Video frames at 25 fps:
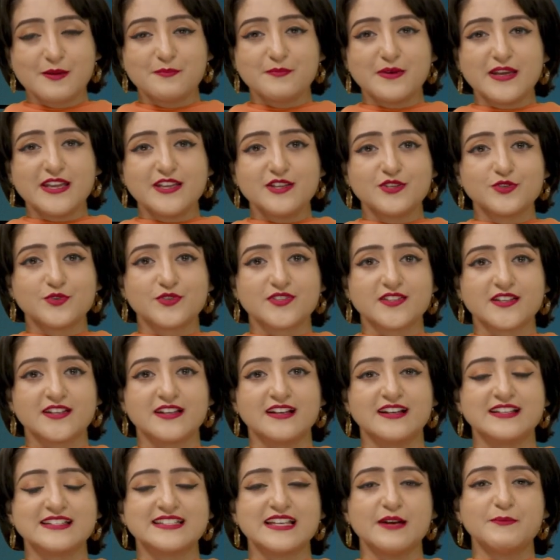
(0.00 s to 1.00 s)
pay using
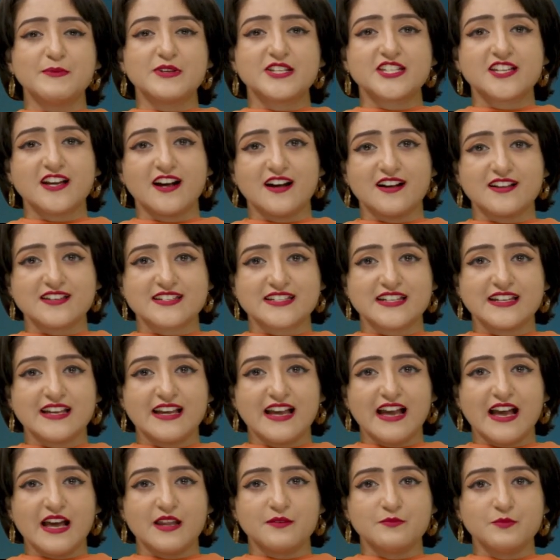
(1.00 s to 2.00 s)
a debit card,
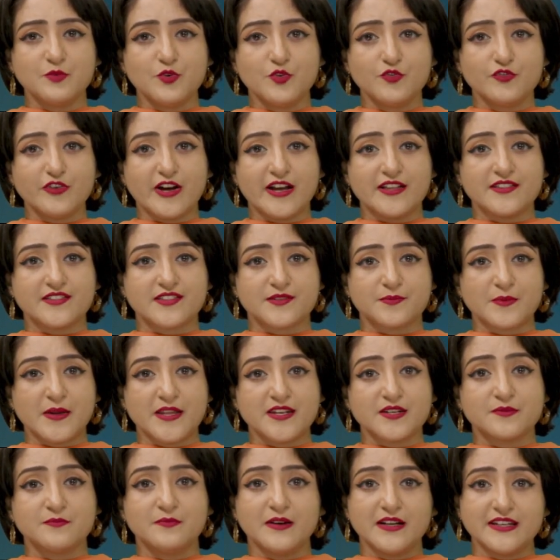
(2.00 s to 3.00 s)
and move and
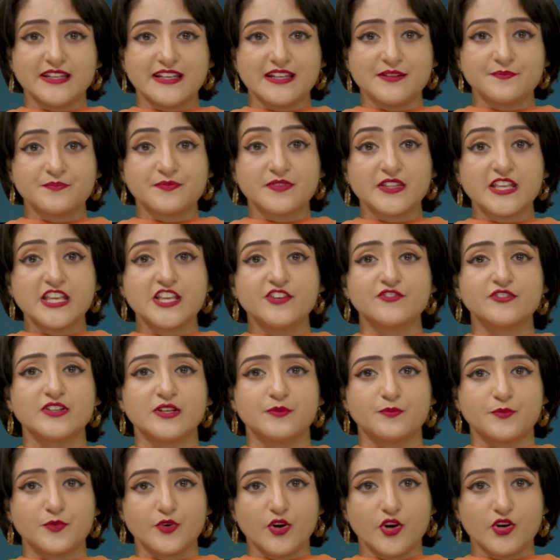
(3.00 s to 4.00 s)
spend money even
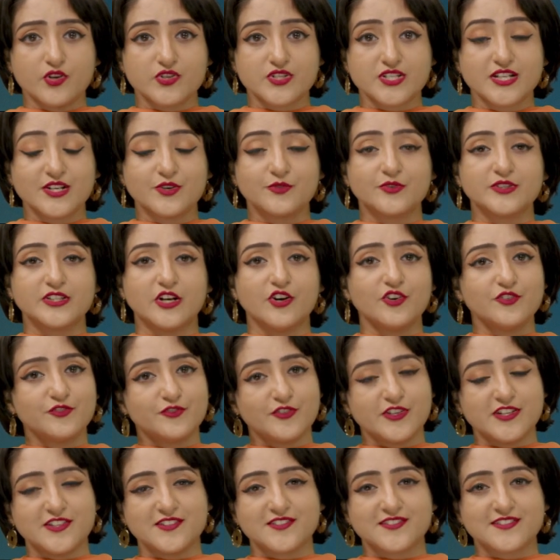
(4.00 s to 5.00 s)
abroad without
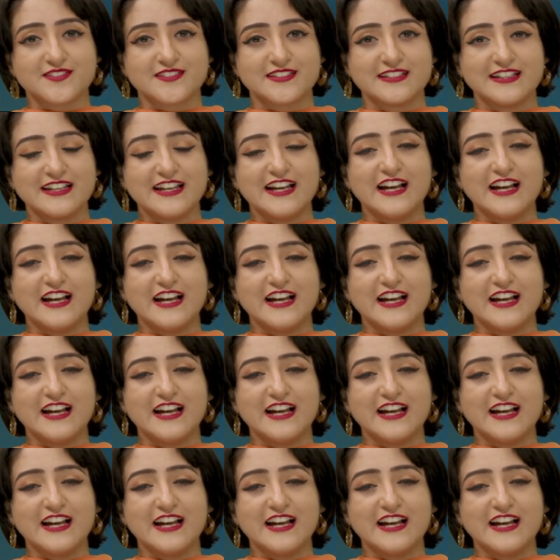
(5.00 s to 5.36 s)
fees,